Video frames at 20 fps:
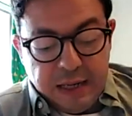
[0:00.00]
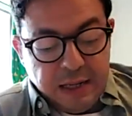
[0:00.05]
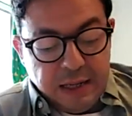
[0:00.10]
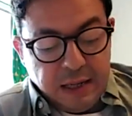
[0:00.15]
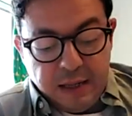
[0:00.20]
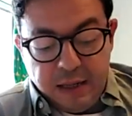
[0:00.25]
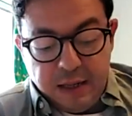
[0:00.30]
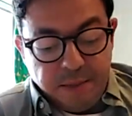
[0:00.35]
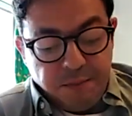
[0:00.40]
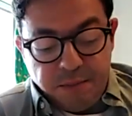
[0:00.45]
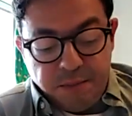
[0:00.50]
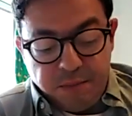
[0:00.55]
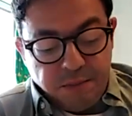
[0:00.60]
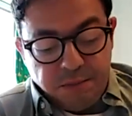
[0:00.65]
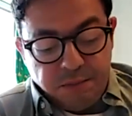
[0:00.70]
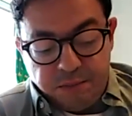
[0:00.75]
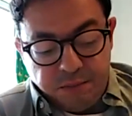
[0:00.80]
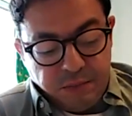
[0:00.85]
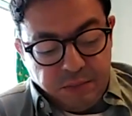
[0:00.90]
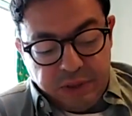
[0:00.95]

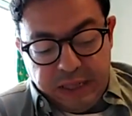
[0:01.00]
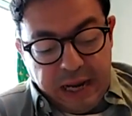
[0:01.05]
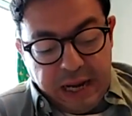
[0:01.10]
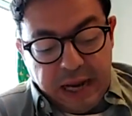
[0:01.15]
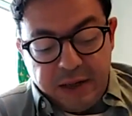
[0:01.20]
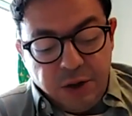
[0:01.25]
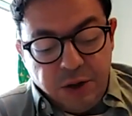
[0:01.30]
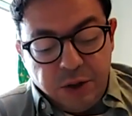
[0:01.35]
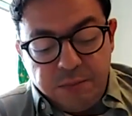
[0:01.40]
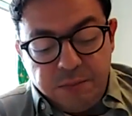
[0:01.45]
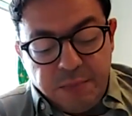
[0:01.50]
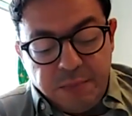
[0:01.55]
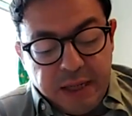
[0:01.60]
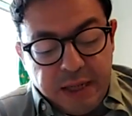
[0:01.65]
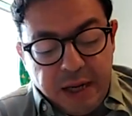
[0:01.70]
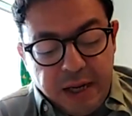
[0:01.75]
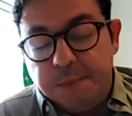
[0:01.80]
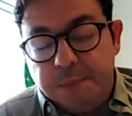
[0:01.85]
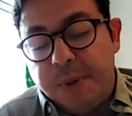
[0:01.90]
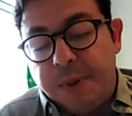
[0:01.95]
I learned
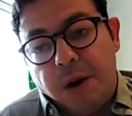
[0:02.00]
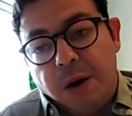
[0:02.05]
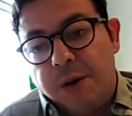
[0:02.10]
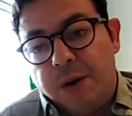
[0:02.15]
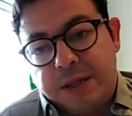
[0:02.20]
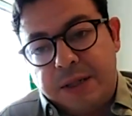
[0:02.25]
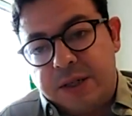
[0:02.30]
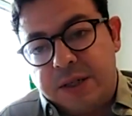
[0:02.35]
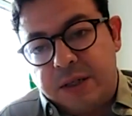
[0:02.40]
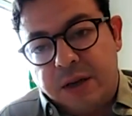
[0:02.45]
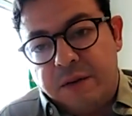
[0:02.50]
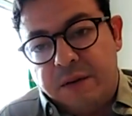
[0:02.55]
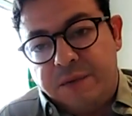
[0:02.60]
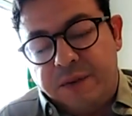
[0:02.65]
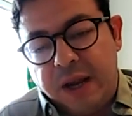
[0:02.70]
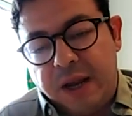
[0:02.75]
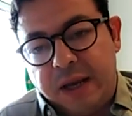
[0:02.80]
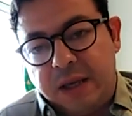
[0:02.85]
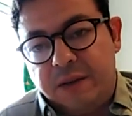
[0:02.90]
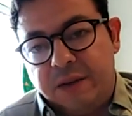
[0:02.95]
many empowering stuff.
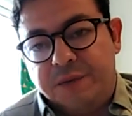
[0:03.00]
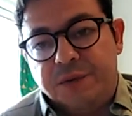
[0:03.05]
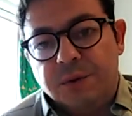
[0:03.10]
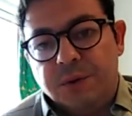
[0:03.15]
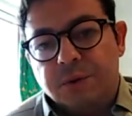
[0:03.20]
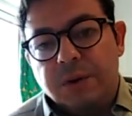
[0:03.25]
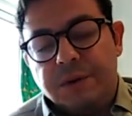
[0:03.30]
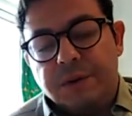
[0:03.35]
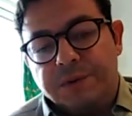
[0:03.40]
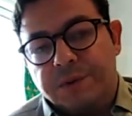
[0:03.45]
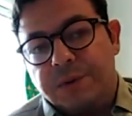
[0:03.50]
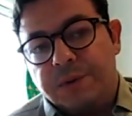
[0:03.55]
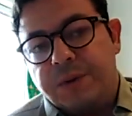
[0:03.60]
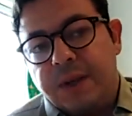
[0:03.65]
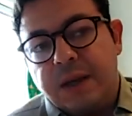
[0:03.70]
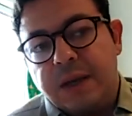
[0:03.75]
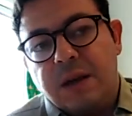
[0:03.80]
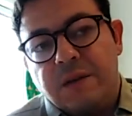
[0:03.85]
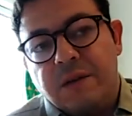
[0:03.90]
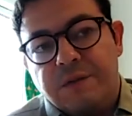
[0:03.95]
Like if you
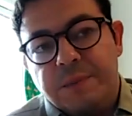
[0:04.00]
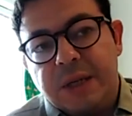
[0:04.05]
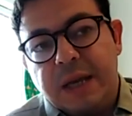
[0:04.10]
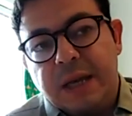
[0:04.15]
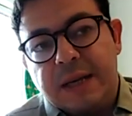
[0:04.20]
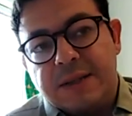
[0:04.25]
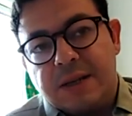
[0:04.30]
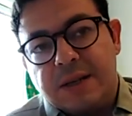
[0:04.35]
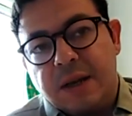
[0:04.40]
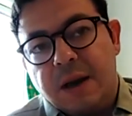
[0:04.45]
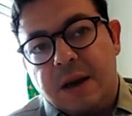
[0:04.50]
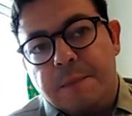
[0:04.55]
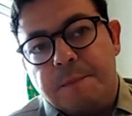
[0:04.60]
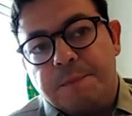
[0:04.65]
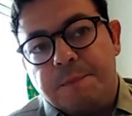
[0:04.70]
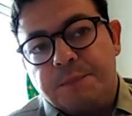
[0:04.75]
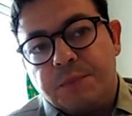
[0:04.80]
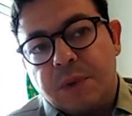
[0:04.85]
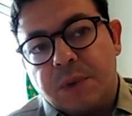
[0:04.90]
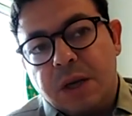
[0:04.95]
think of me as a
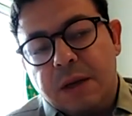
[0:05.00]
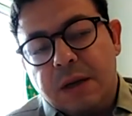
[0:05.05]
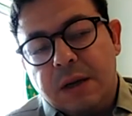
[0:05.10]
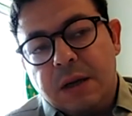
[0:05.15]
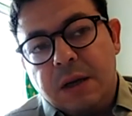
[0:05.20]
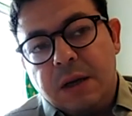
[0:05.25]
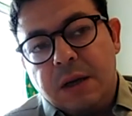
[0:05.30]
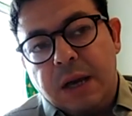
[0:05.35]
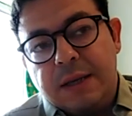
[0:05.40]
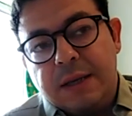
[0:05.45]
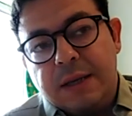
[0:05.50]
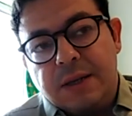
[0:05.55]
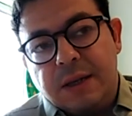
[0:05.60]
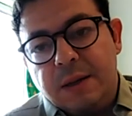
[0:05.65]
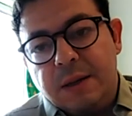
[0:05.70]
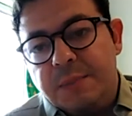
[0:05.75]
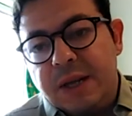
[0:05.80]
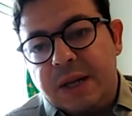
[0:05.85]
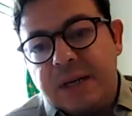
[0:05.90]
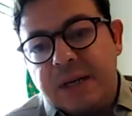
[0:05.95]

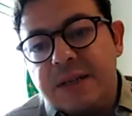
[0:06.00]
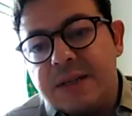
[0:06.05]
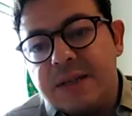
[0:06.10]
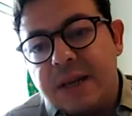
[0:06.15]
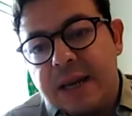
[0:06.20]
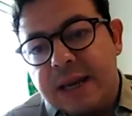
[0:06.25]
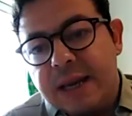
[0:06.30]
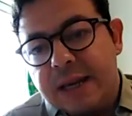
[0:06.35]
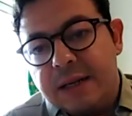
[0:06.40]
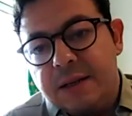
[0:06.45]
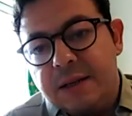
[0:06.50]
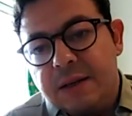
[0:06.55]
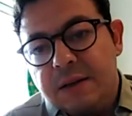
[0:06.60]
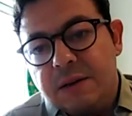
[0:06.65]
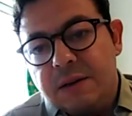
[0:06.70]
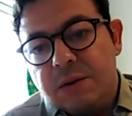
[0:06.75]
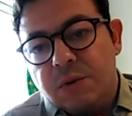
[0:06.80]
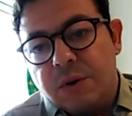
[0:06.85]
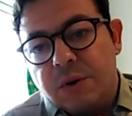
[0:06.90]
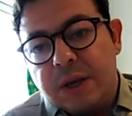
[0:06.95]
Lebanese kid
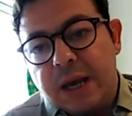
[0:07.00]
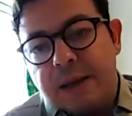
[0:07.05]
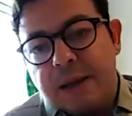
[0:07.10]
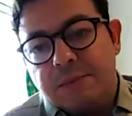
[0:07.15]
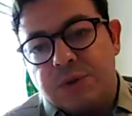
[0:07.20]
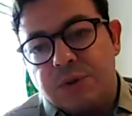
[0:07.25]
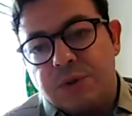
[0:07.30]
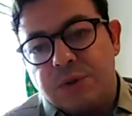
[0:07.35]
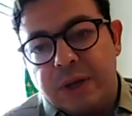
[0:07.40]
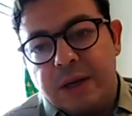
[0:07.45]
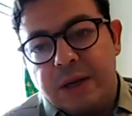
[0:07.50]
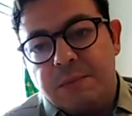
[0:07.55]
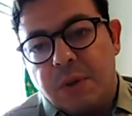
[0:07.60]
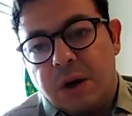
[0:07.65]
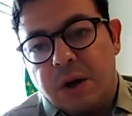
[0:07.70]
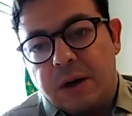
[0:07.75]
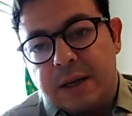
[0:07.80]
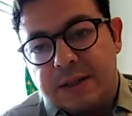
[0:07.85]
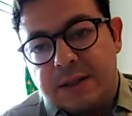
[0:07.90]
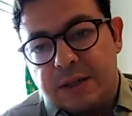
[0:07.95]
who came to
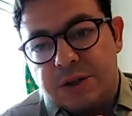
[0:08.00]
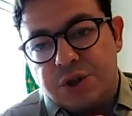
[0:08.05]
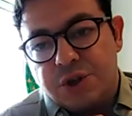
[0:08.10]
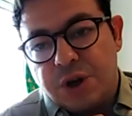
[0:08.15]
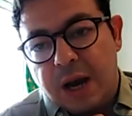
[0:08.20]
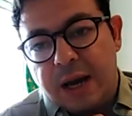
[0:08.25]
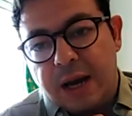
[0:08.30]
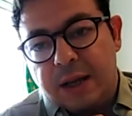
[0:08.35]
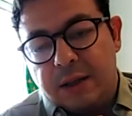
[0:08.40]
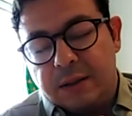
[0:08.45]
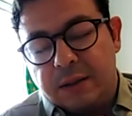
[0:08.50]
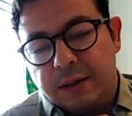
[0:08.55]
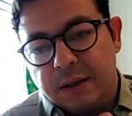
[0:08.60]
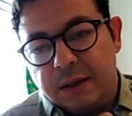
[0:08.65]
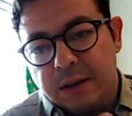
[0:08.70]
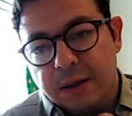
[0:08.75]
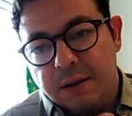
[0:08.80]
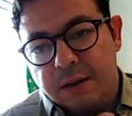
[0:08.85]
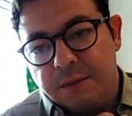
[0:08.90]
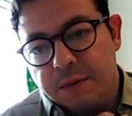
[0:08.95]
Denmark as a child,
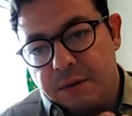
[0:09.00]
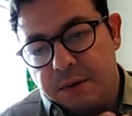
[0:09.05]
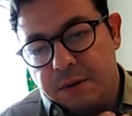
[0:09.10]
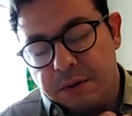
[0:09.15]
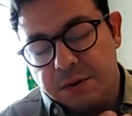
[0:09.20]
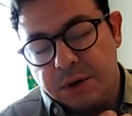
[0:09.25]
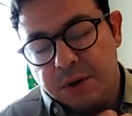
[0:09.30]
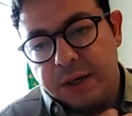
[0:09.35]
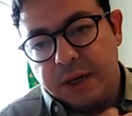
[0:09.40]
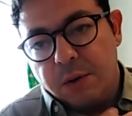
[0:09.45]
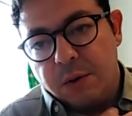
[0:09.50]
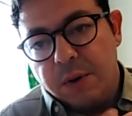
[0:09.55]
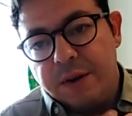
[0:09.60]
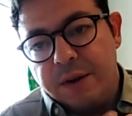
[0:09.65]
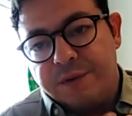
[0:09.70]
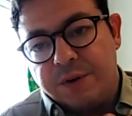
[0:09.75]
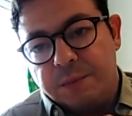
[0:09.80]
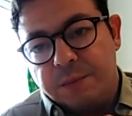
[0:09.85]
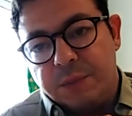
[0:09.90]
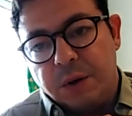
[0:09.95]
running away
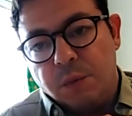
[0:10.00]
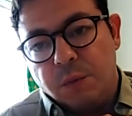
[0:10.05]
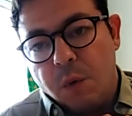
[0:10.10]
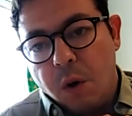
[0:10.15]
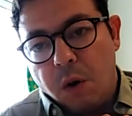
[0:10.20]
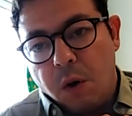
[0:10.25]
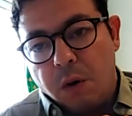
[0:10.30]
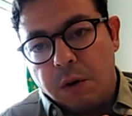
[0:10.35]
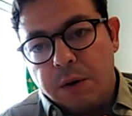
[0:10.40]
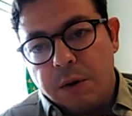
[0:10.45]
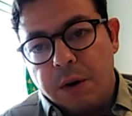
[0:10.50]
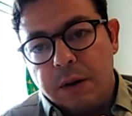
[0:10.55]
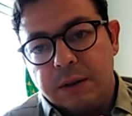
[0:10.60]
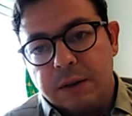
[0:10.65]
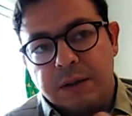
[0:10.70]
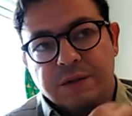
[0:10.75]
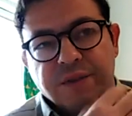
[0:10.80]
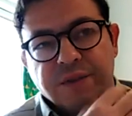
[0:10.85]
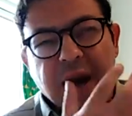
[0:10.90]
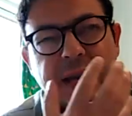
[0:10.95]
from the war,
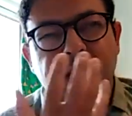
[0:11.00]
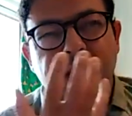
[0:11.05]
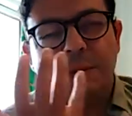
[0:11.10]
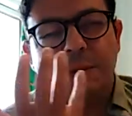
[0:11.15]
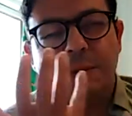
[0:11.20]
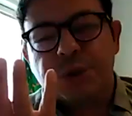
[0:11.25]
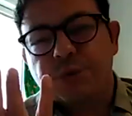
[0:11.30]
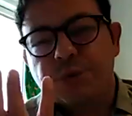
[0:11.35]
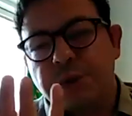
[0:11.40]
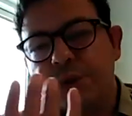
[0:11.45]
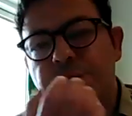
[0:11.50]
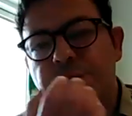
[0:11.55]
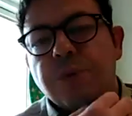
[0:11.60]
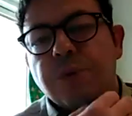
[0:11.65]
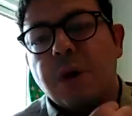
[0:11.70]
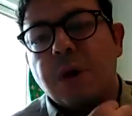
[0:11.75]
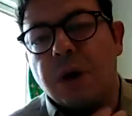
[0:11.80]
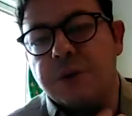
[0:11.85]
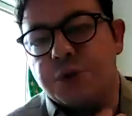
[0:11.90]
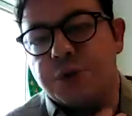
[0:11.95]
divided between two
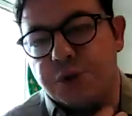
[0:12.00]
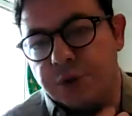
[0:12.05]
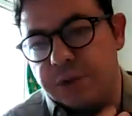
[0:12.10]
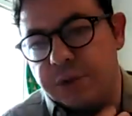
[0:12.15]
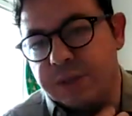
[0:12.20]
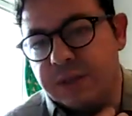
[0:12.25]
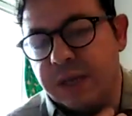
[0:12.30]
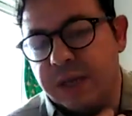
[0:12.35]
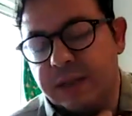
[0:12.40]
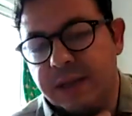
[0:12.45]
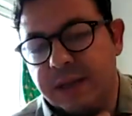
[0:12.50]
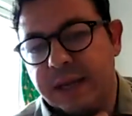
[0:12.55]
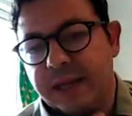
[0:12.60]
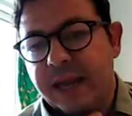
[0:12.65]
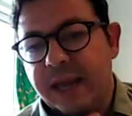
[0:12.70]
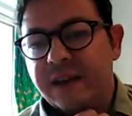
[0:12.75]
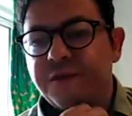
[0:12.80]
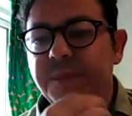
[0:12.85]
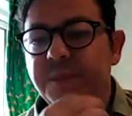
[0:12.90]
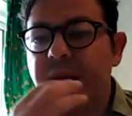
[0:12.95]
cultures, they
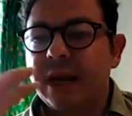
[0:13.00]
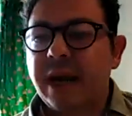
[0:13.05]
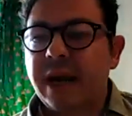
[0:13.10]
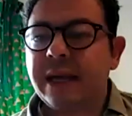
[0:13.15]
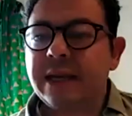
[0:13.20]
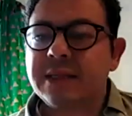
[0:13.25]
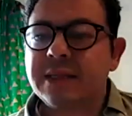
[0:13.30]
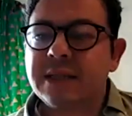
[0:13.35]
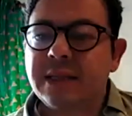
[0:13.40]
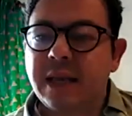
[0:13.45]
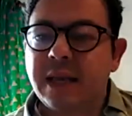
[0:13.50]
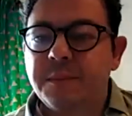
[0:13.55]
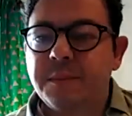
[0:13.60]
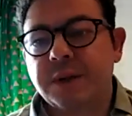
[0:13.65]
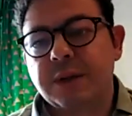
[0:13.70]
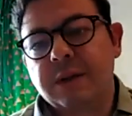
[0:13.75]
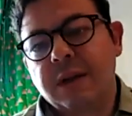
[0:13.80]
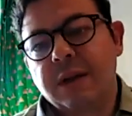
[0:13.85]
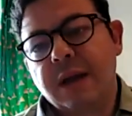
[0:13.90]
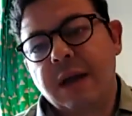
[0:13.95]
gave me like a
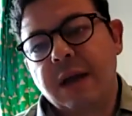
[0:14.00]
stable